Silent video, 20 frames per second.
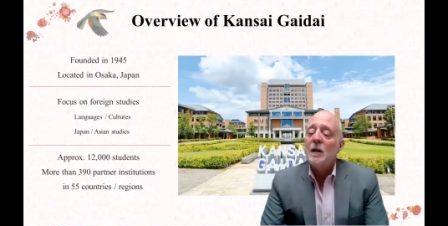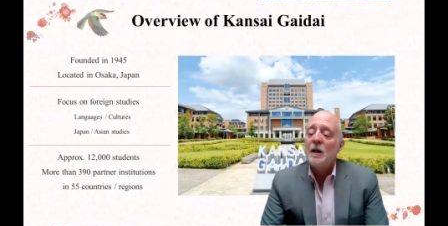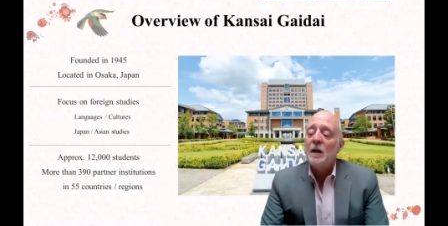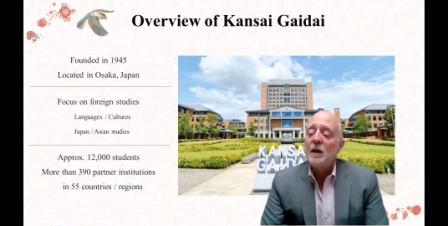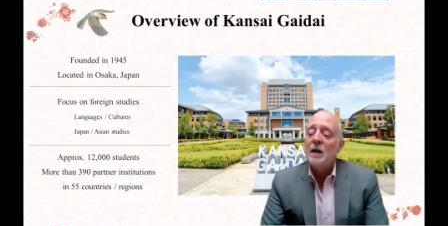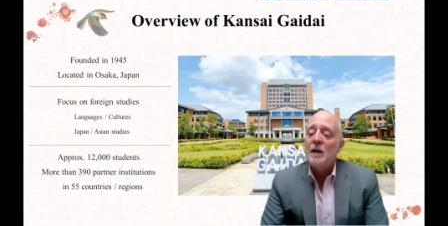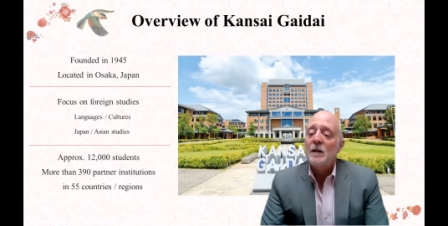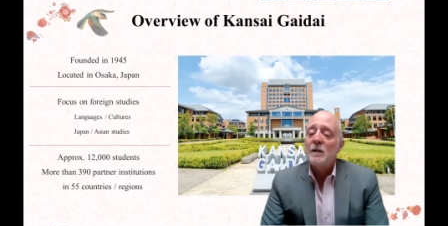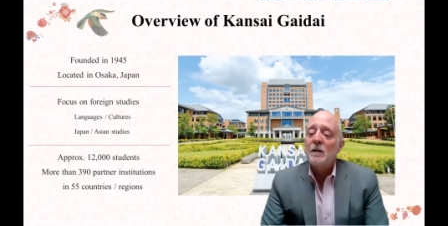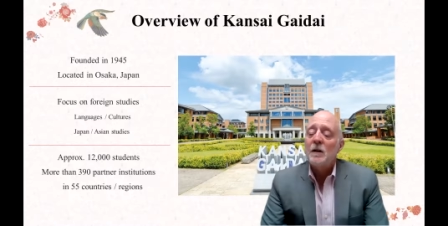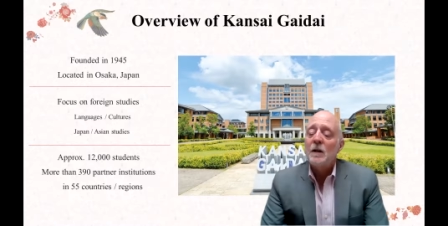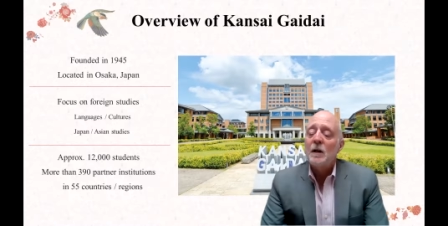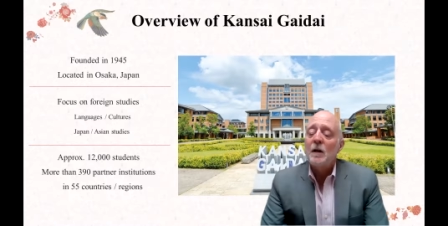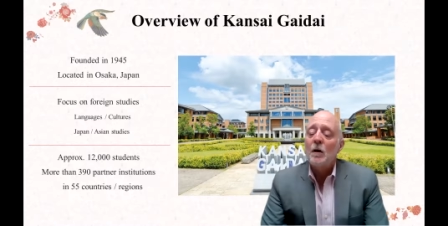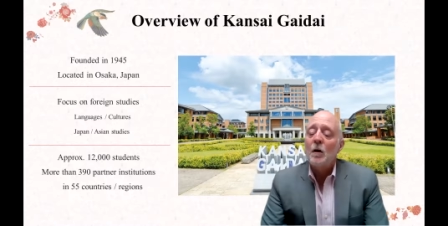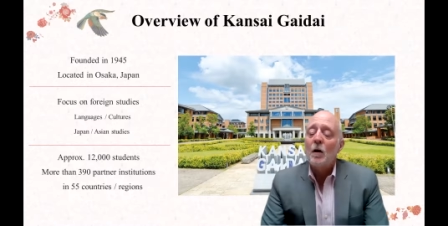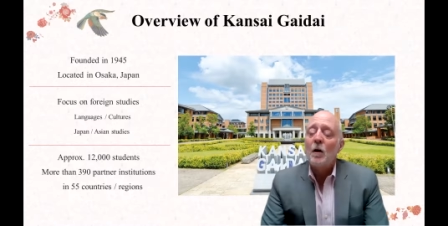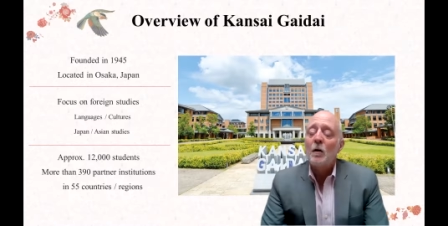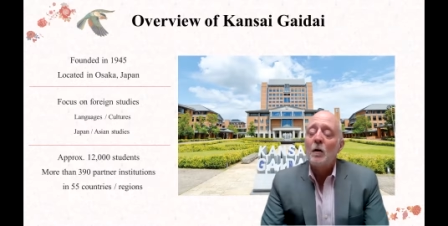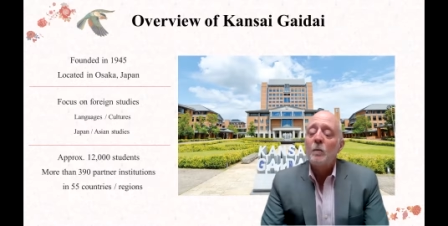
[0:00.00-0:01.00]
and
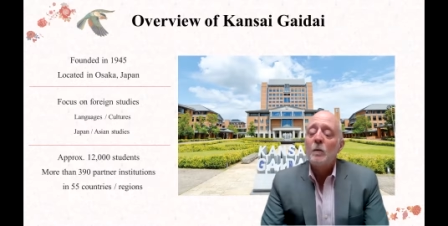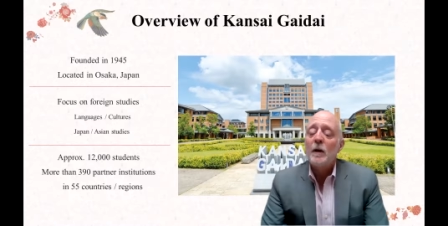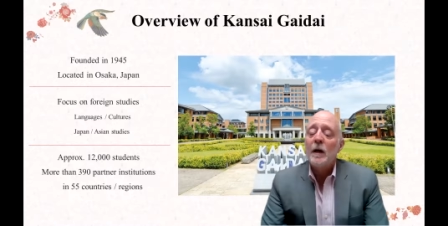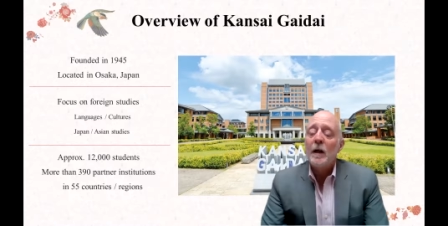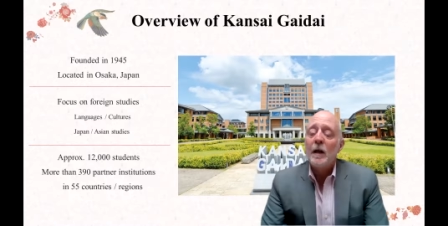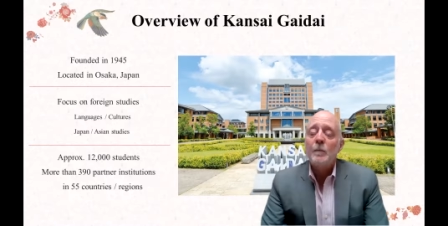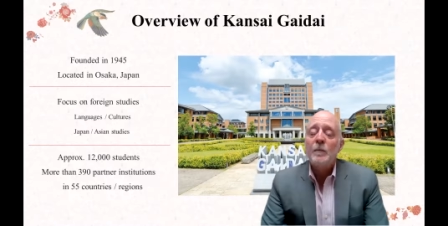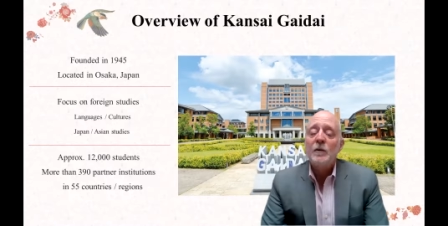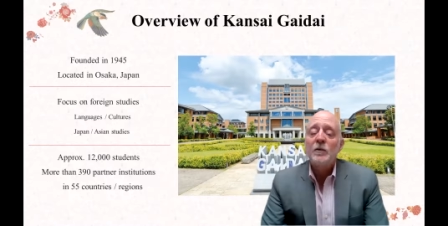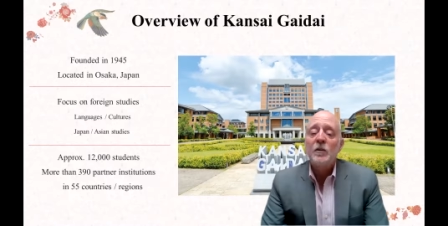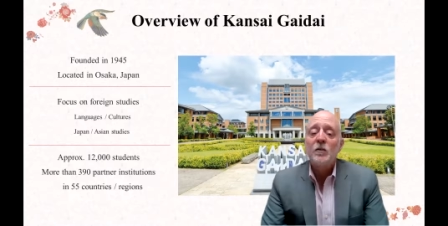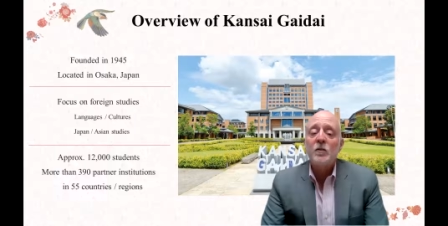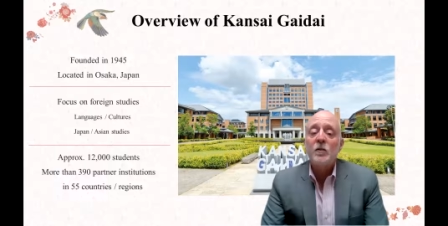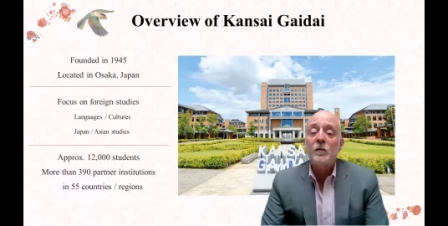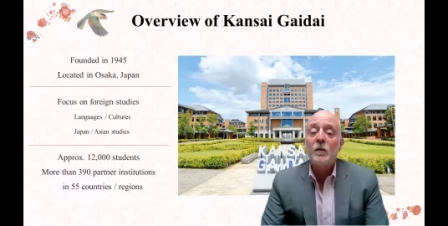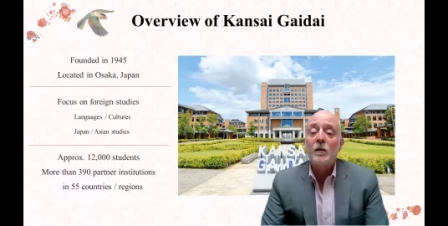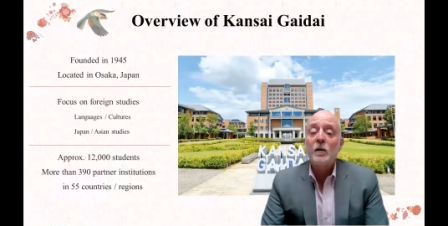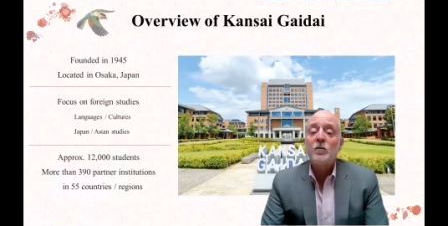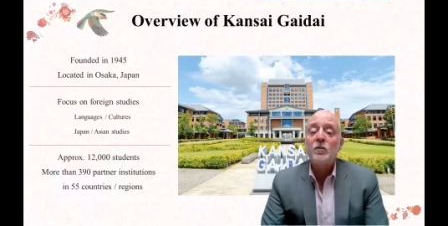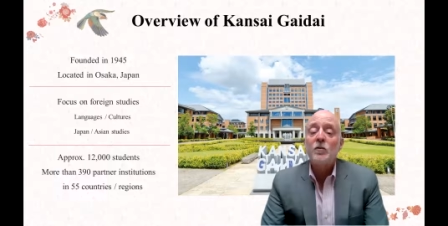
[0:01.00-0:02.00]
uh, our campus has a
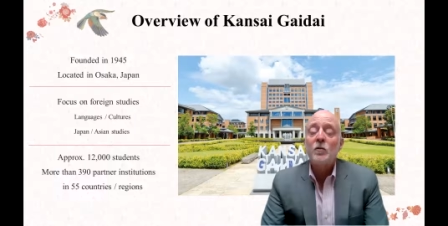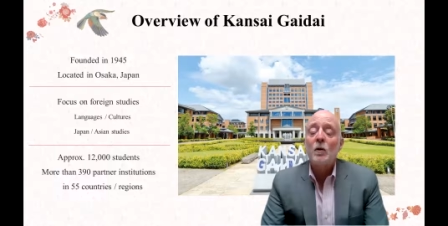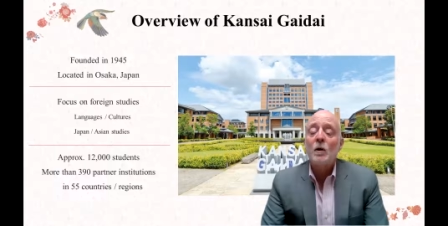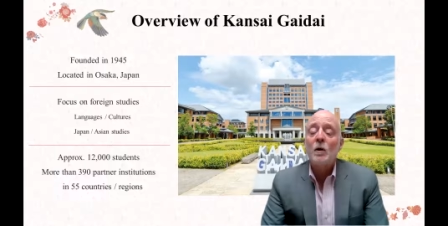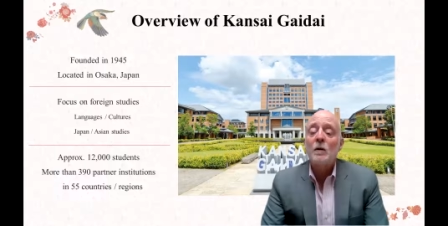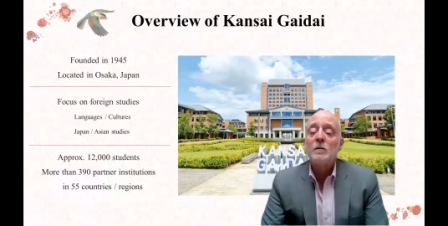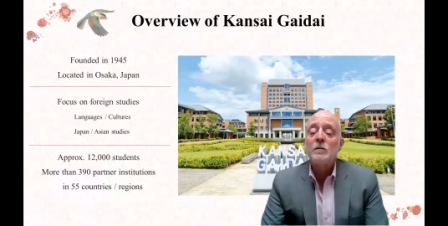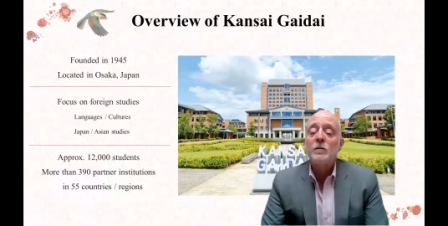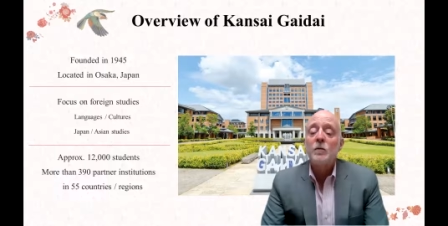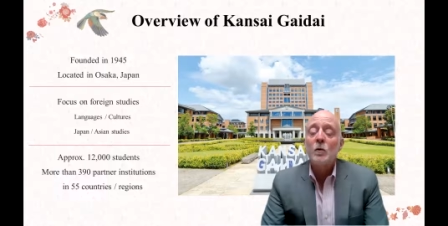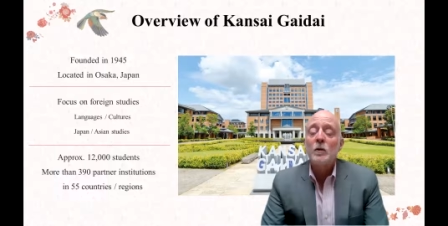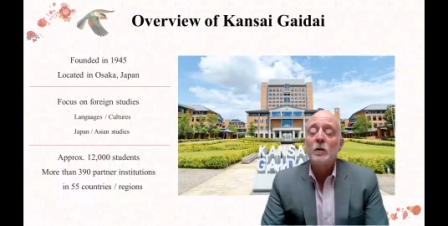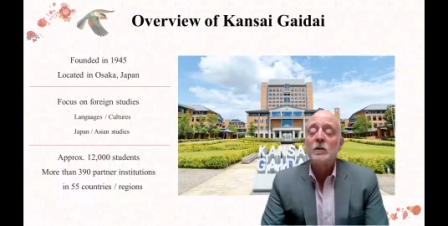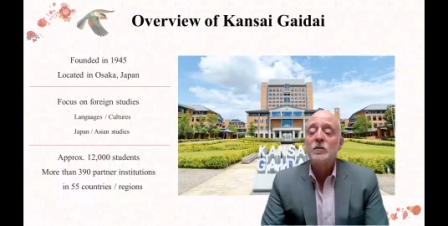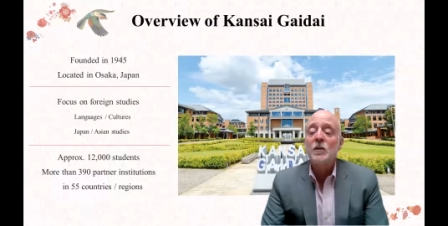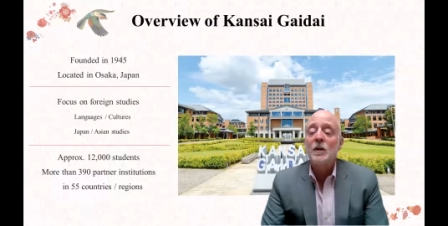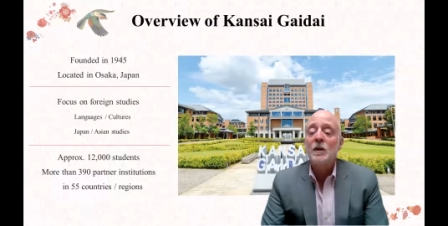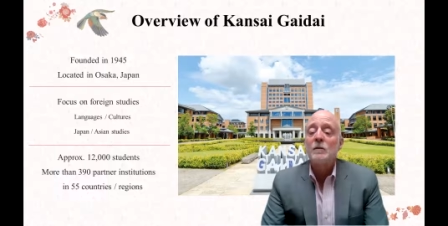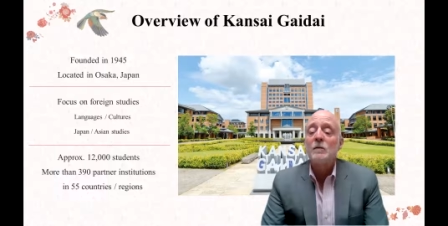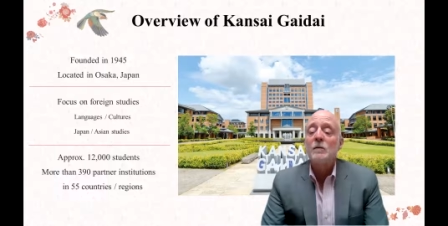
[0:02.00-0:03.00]
very strong
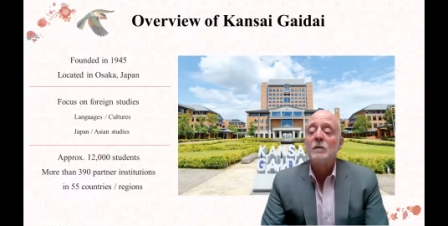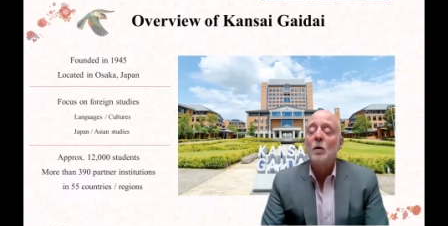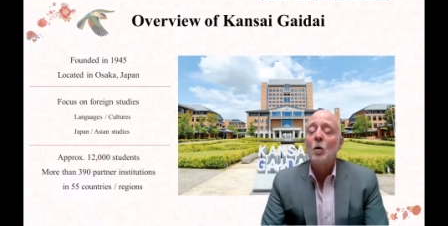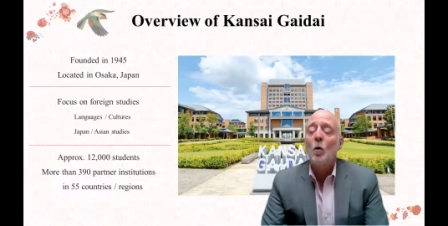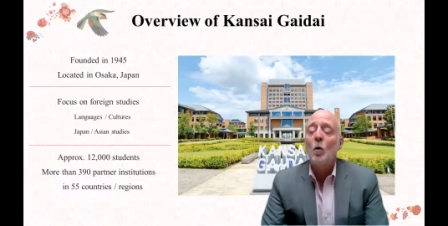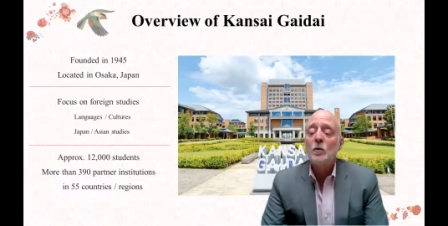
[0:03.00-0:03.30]
focus on